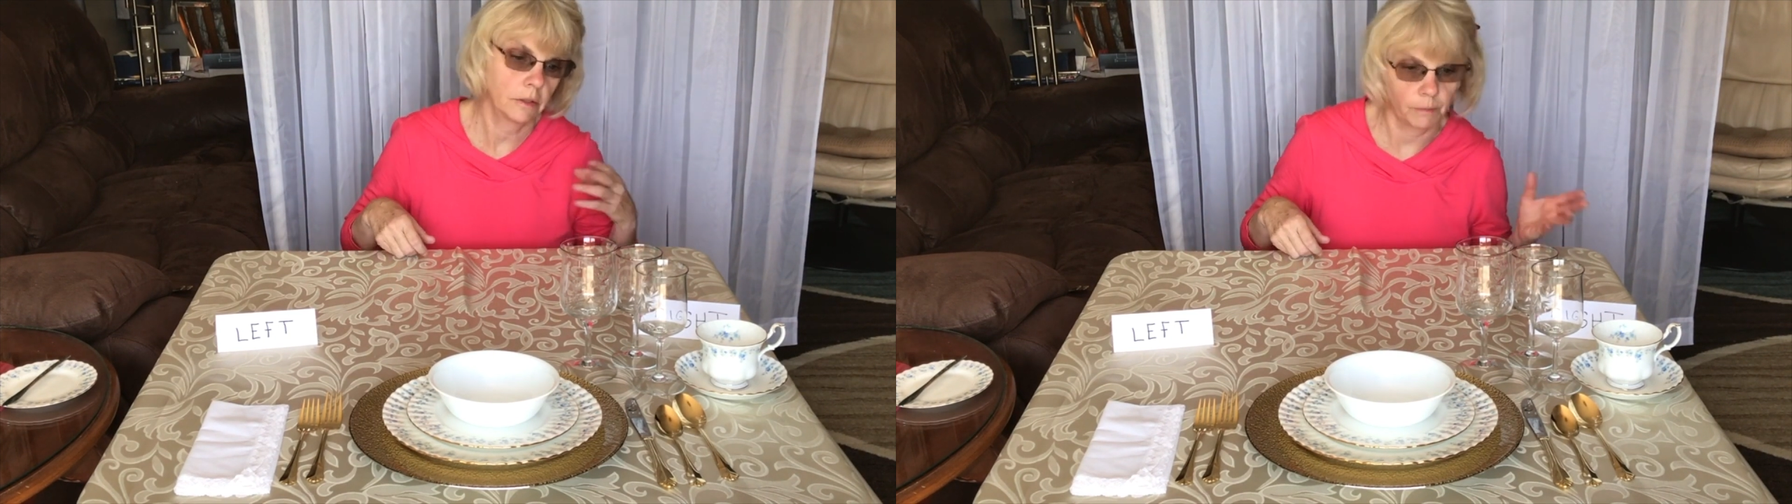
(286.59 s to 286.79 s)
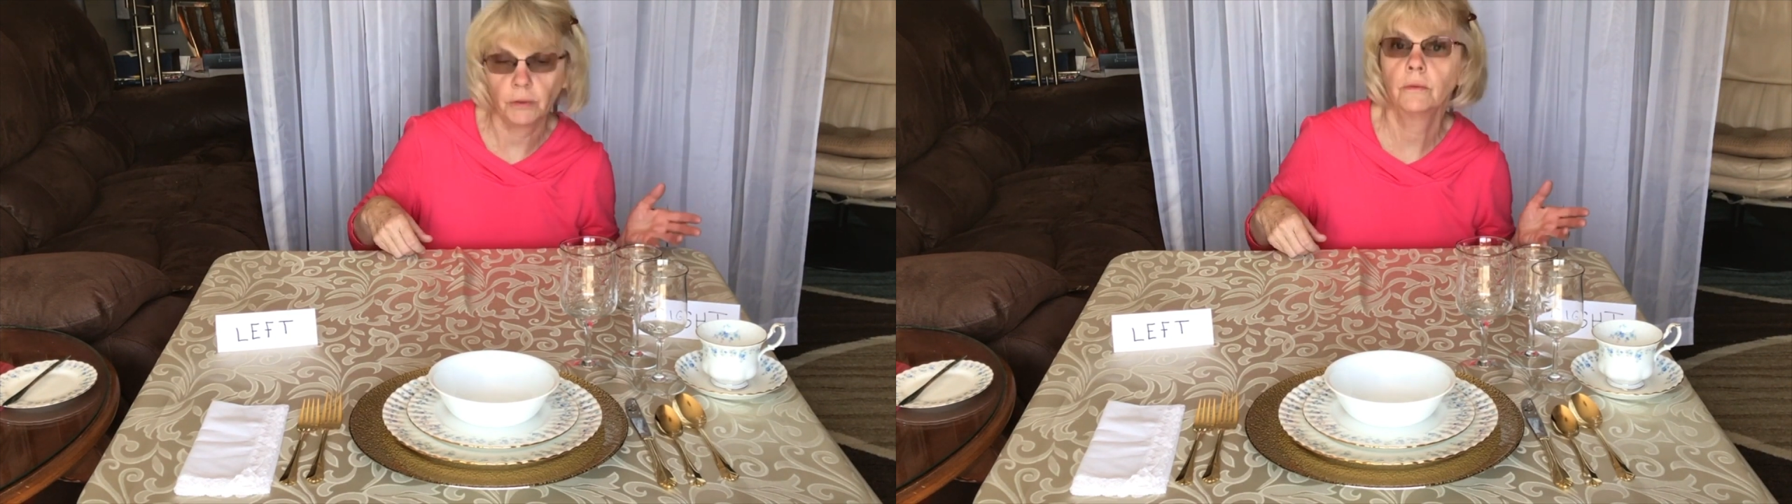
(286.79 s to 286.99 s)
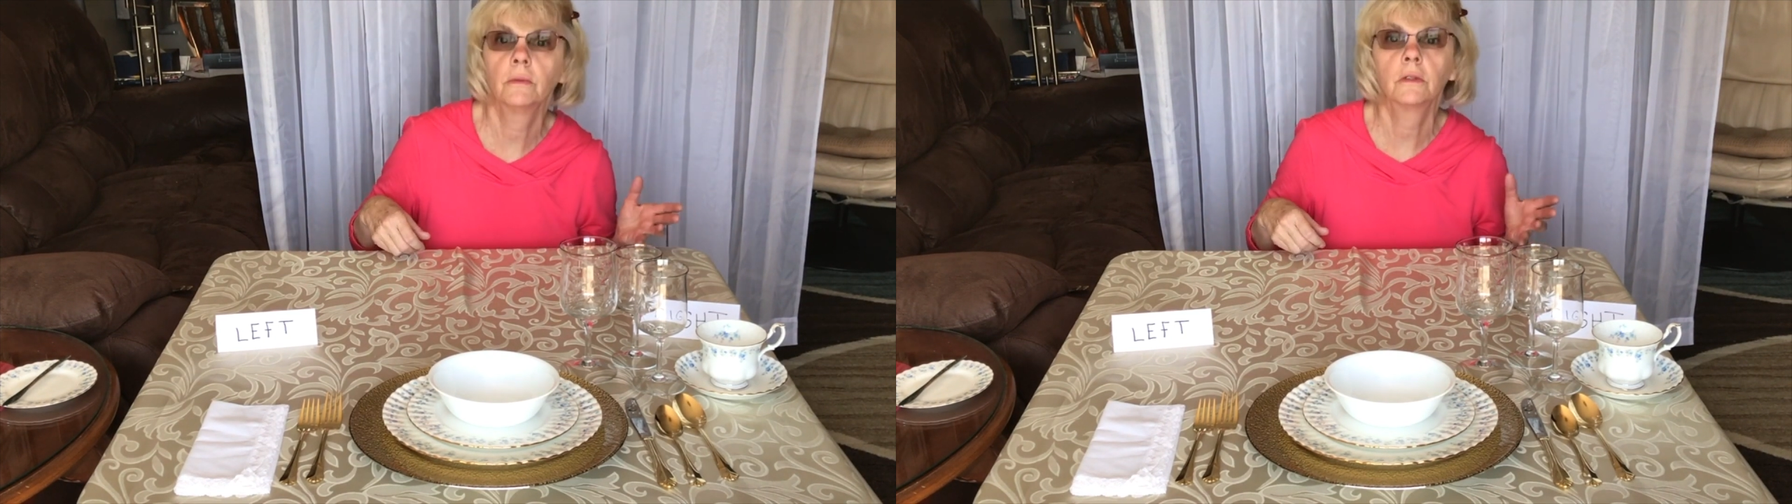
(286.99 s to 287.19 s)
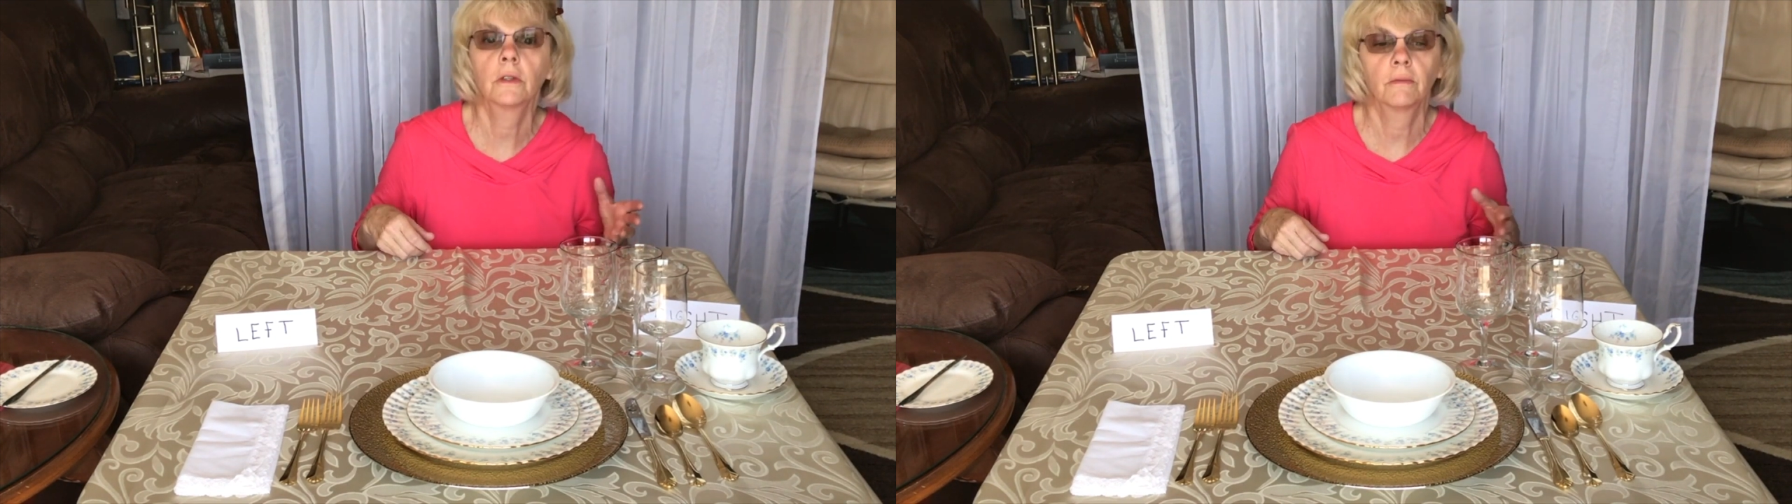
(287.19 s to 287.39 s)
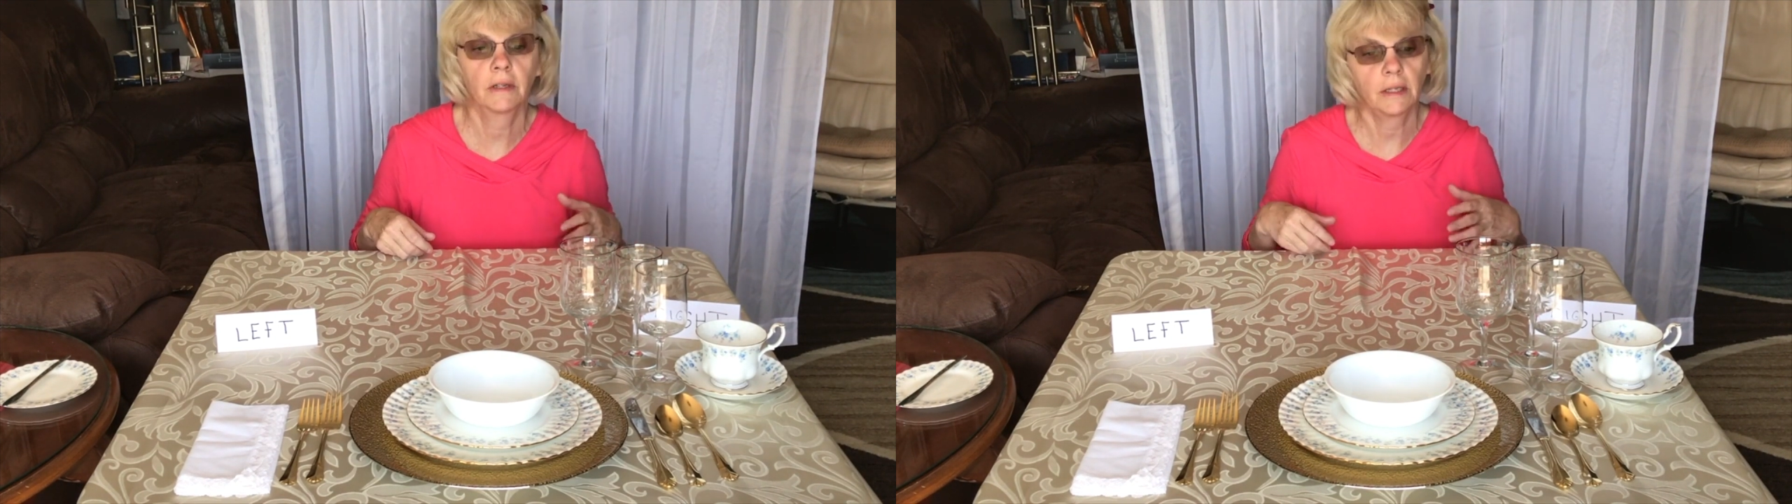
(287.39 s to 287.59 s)
spoons
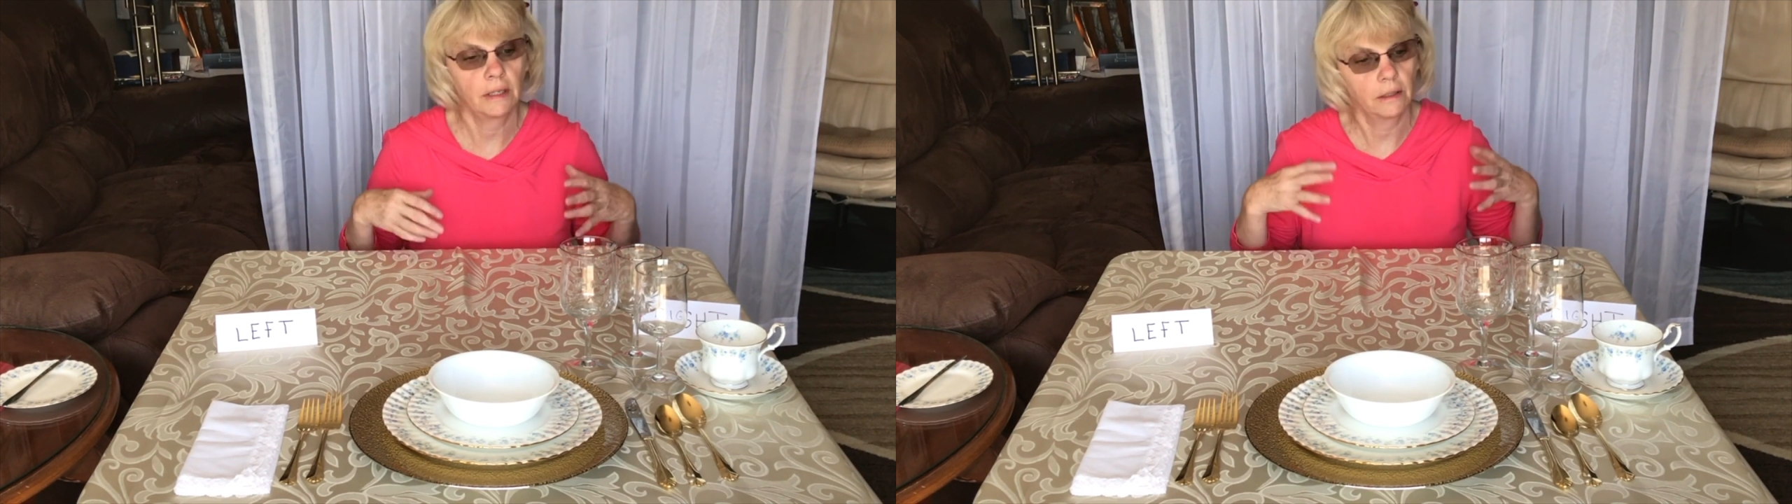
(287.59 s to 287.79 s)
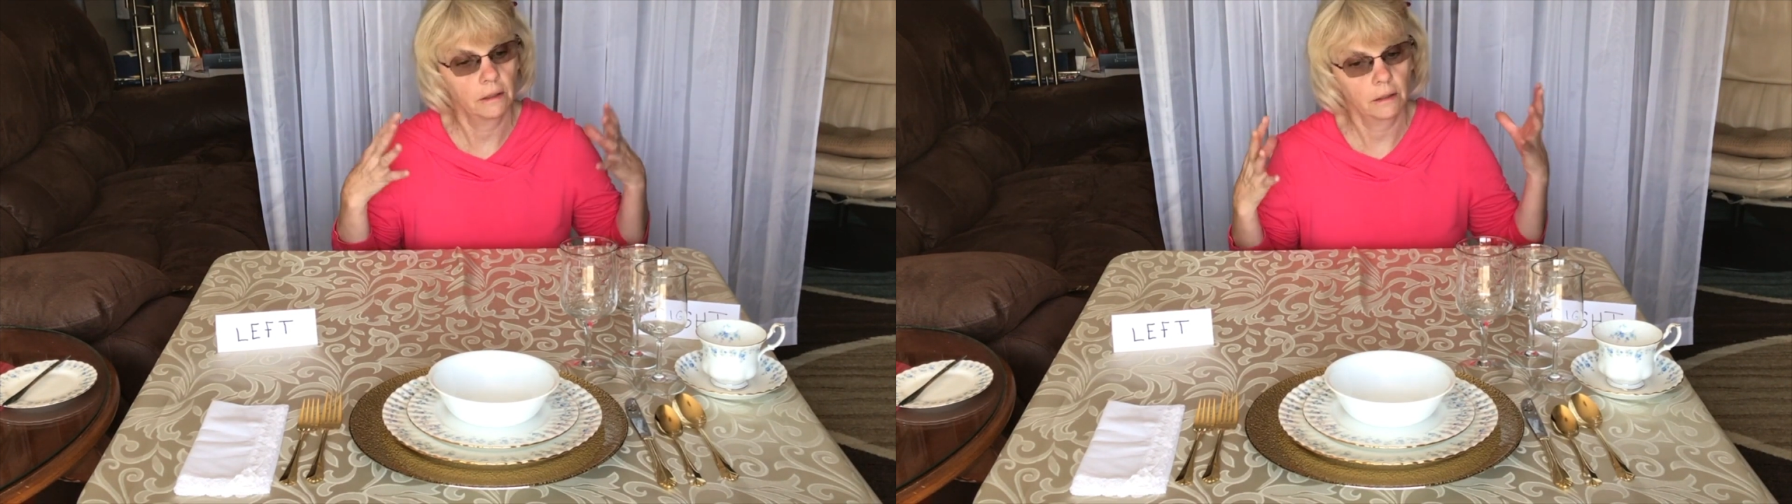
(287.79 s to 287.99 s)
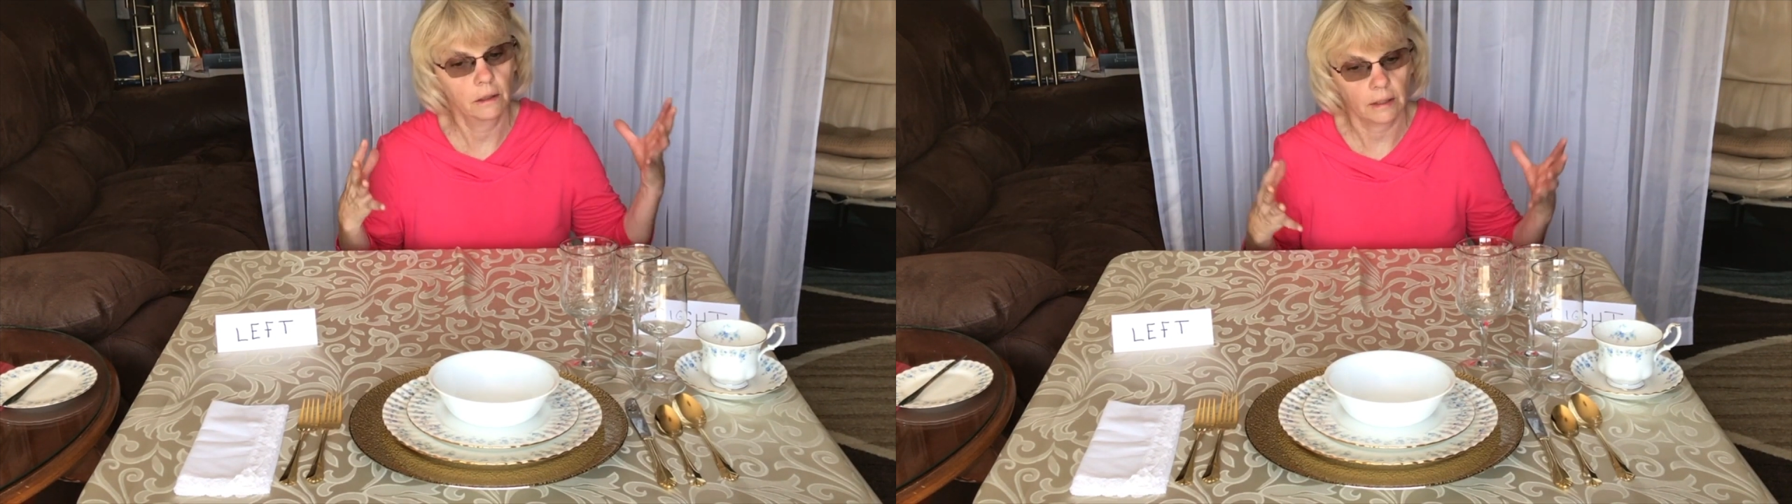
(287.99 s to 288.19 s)
over here,